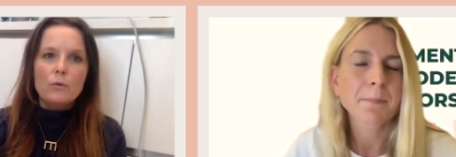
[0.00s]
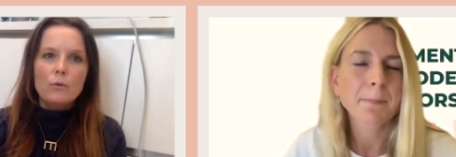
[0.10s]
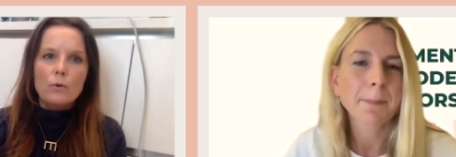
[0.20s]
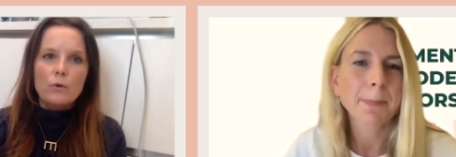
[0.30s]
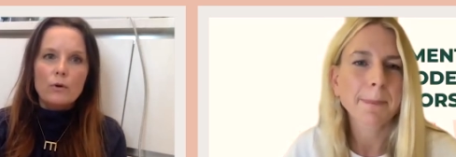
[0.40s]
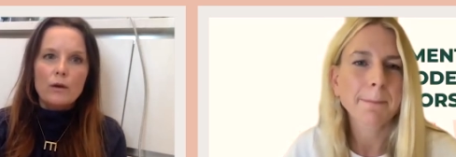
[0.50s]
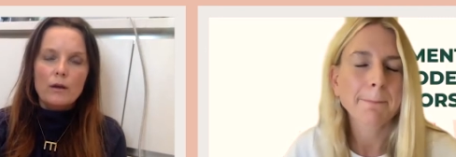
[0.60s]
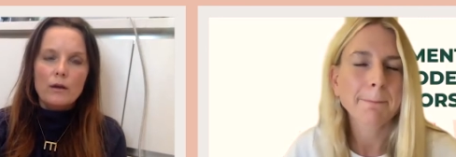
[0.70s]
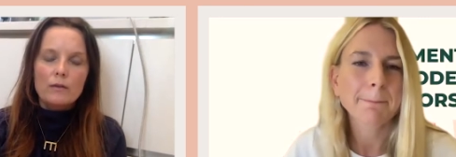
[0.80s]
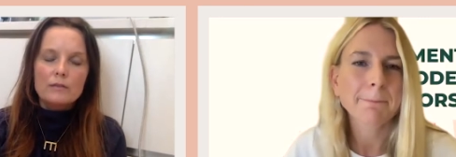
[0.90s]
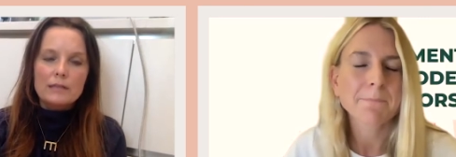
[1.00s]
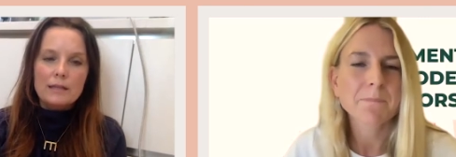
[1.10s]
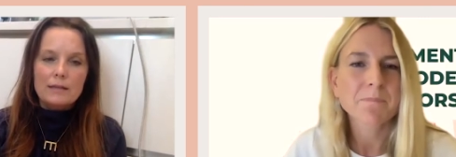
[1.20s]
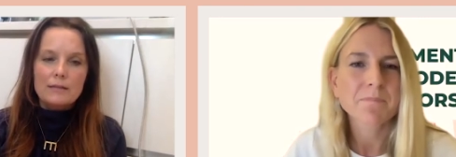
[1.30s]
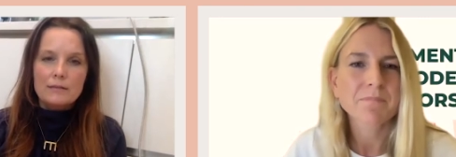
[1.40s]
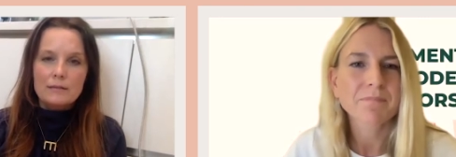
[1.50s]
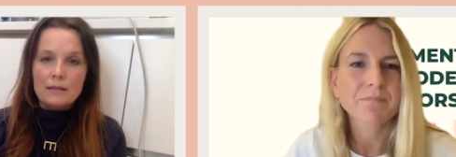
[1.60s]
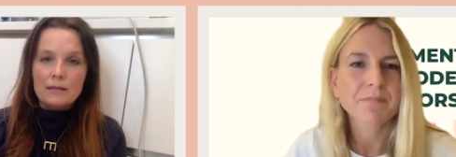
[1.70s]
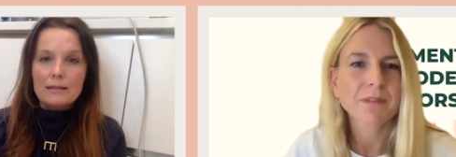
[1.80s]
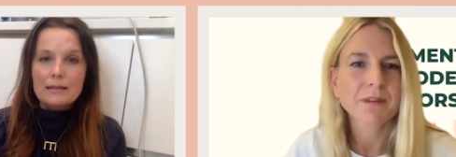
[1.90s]
Speaker 1: or a uh, slight
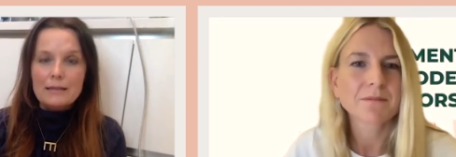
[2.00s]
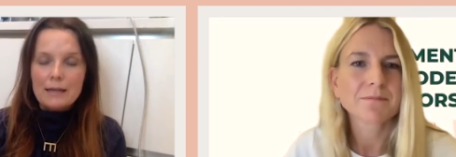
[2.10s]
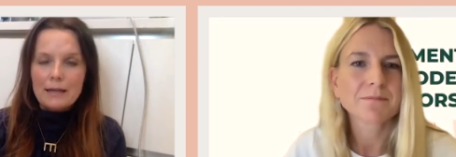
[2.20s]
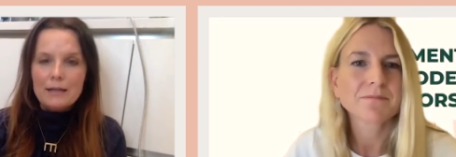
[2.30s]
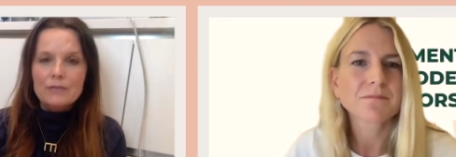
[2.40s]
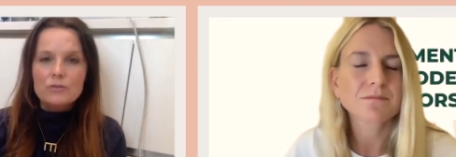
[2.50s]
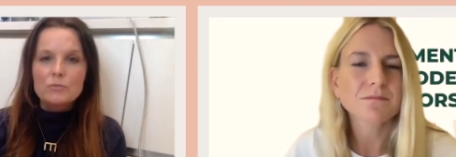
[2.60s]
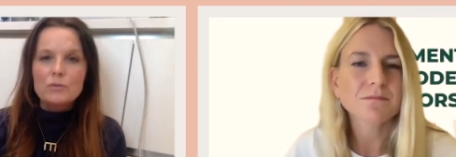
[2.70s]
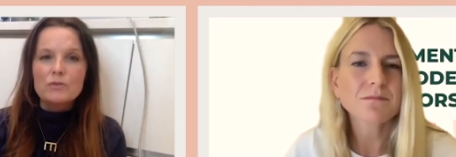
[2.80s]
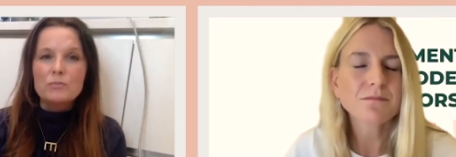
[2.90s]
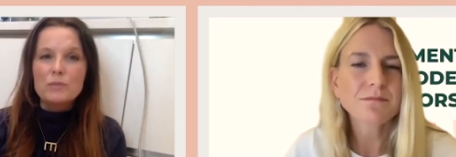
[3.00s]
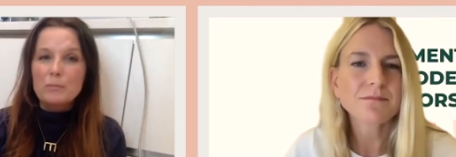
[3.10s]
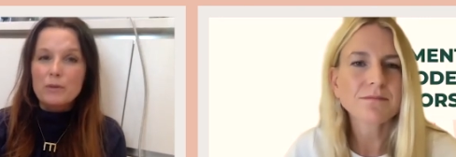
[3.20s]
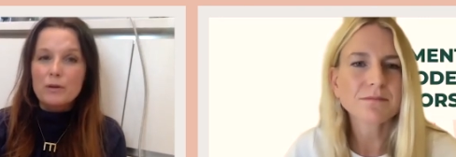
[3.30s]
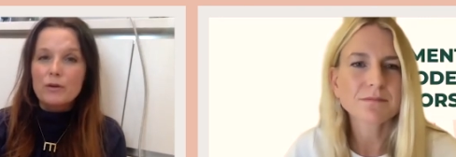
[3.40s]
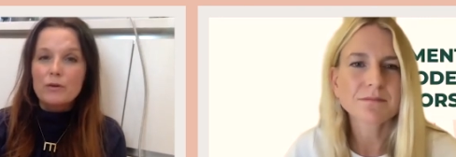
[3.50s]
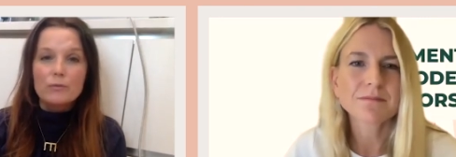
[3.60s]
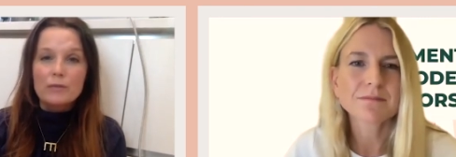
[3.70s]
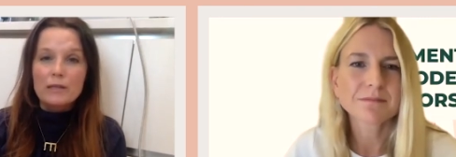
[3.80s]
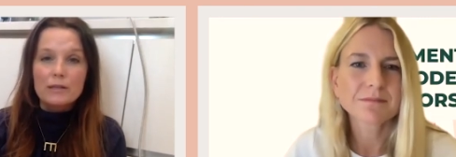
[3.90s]
like decline just because people
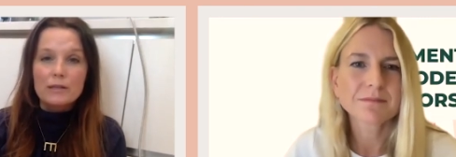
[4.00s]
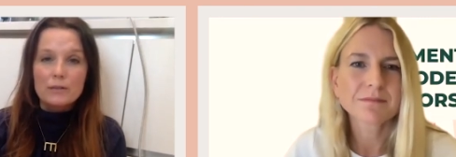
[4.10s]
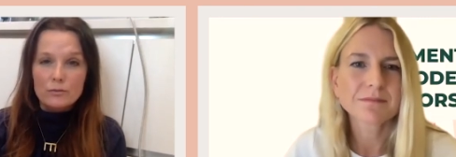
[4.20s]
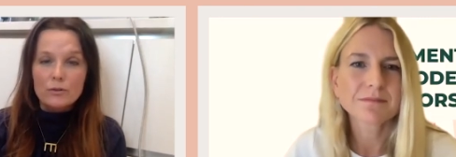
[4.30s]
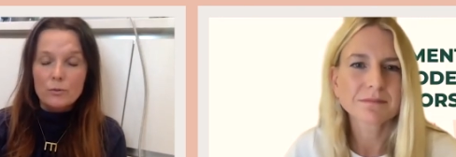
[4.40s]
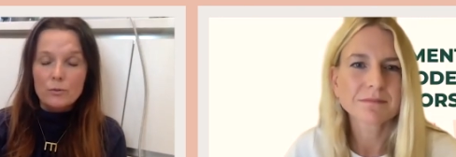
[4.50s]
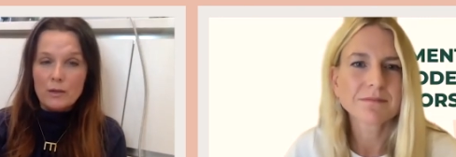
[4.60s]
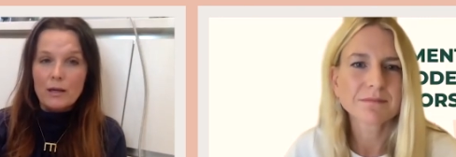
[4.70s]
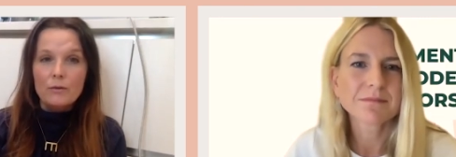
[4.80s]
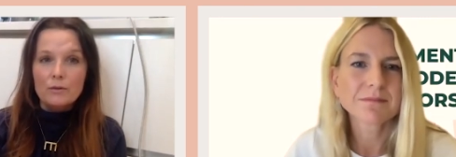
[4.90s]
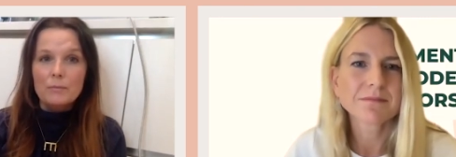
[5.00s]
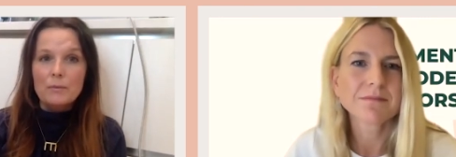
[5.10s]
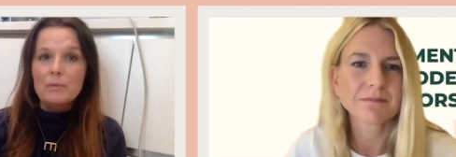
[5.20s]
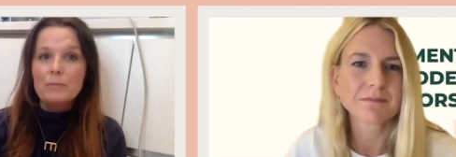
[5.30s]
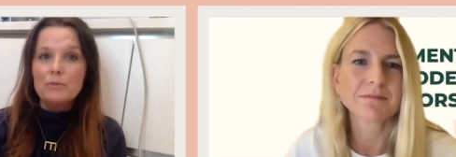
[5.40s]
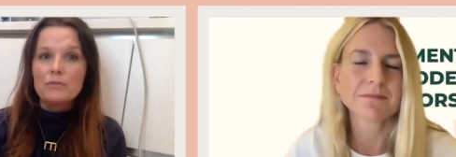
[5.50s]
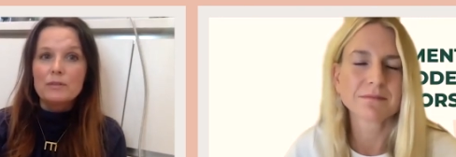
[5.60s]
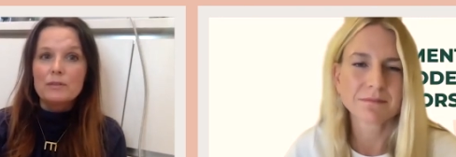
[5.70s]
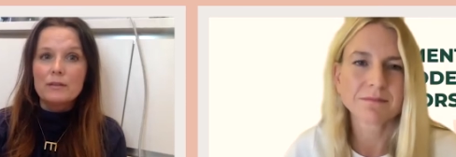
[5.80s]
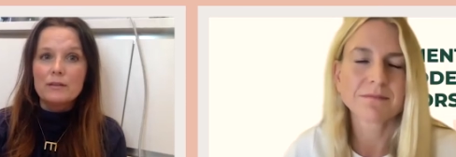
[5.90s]
are really not going out i mean people
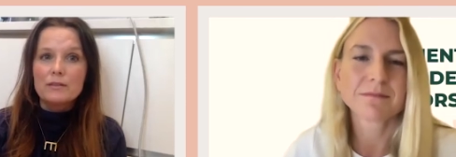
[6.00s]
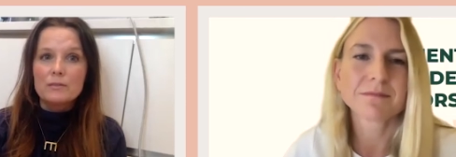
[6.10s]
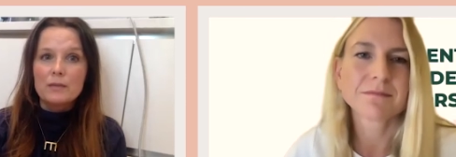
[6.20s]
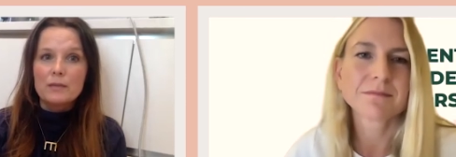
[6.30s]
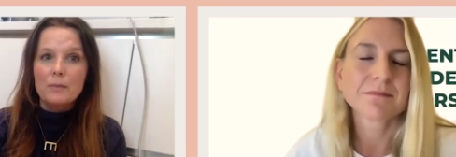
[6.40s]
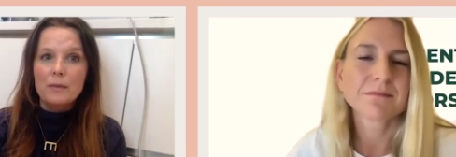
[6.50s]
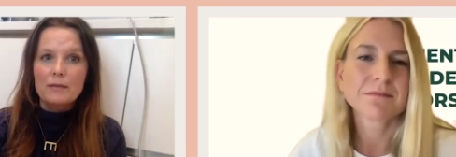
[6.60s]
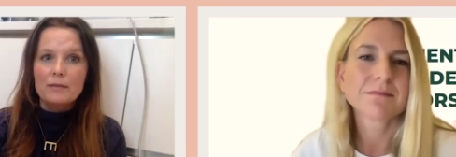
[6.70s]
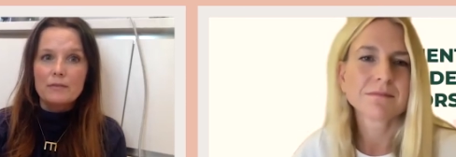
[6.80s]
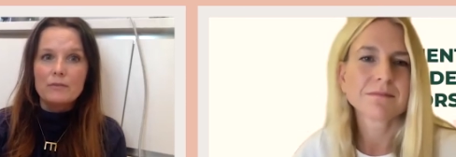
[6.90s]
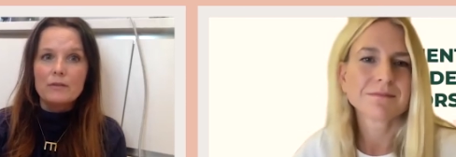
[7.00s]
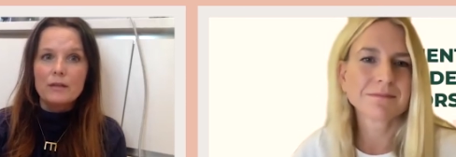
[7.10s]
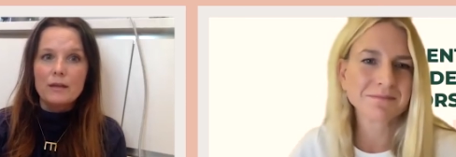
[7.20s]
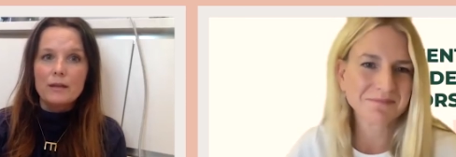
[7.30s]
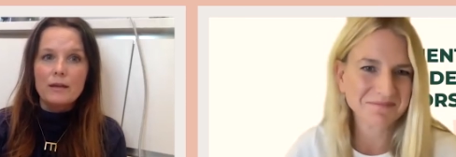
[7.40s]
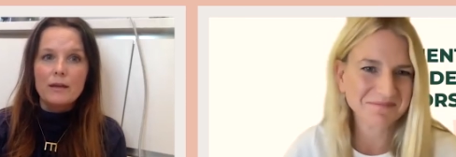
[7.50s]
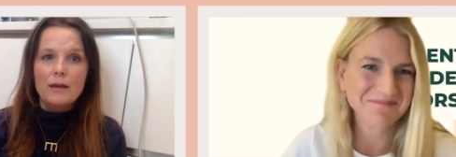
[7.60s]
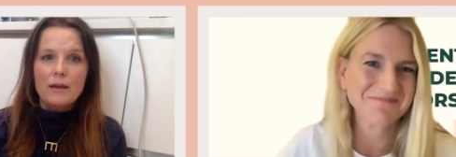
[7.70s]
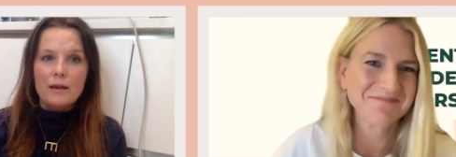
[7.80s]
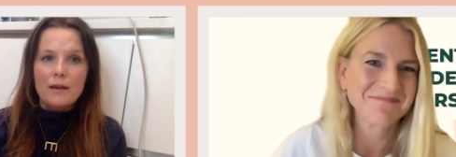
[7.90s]
sit in their sweatpants every day
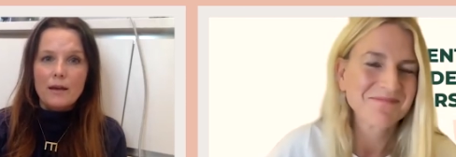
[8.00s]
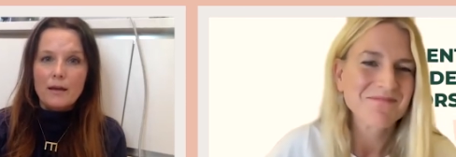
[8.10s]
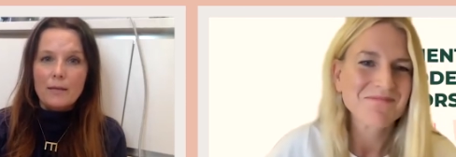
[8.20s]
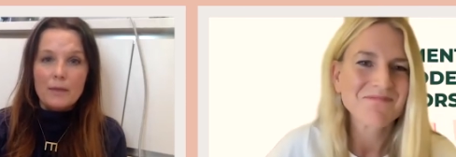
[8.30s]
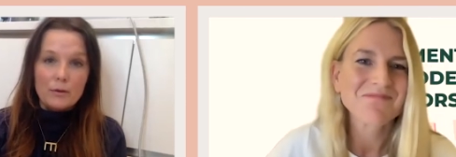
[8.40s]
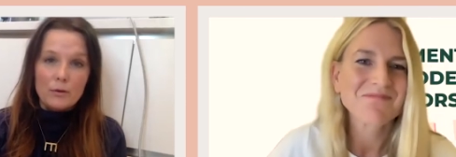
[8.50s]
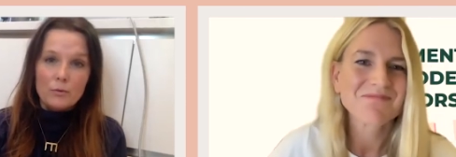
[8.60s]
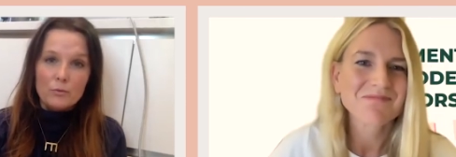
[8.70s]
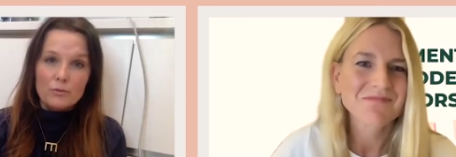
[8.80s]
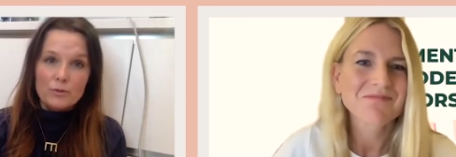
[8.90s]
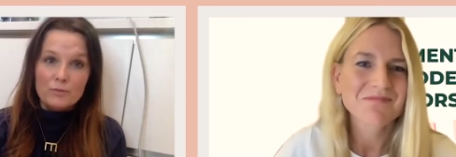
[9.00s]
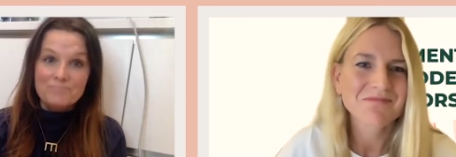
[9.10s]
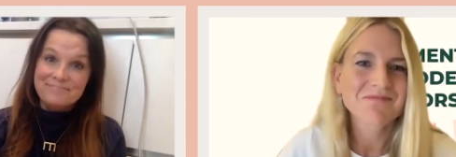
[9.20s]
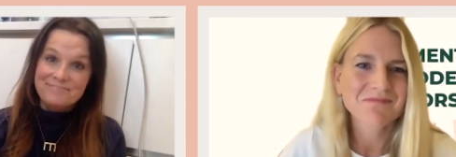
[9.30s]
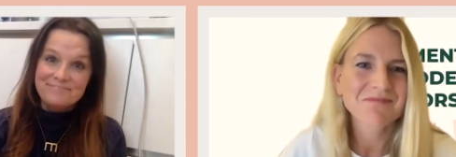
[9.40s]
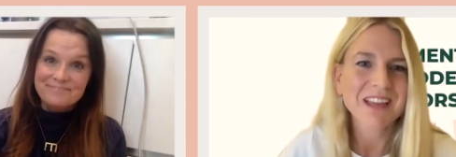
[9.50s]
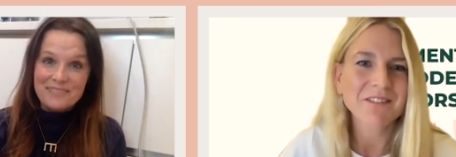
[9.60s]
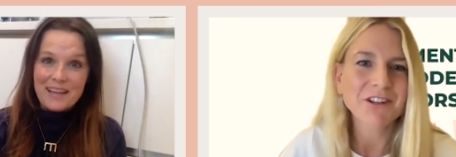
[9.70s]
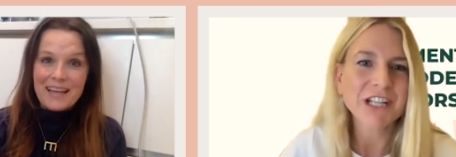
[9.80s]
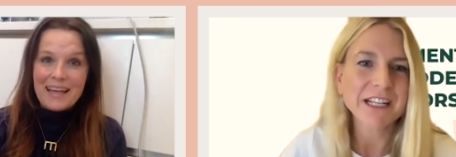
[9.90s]
um, at home so
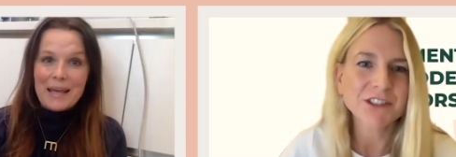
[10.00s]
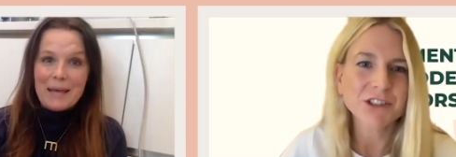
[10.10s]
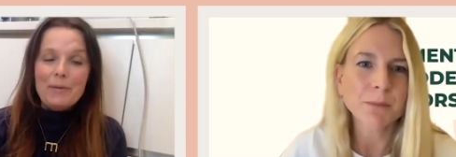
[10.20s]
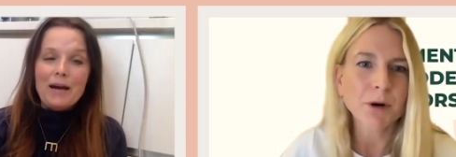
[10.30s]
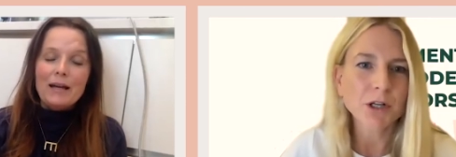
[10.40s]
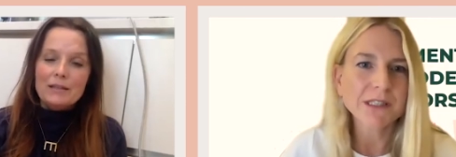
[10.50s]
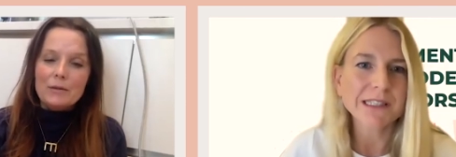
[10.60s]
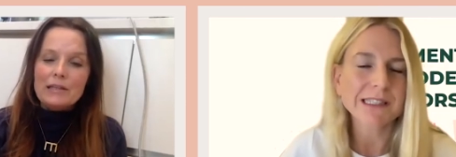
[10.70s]
Speaker 2: have you changed but